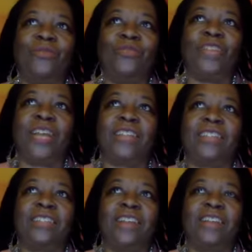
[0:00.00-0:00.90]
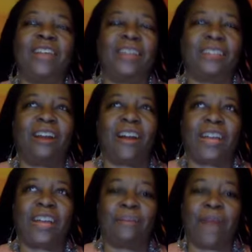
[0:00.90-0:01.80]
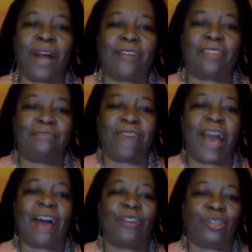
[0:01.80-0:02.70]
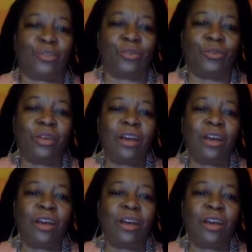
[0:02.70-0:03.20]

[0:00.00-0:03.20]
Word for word: just and, and talking about the value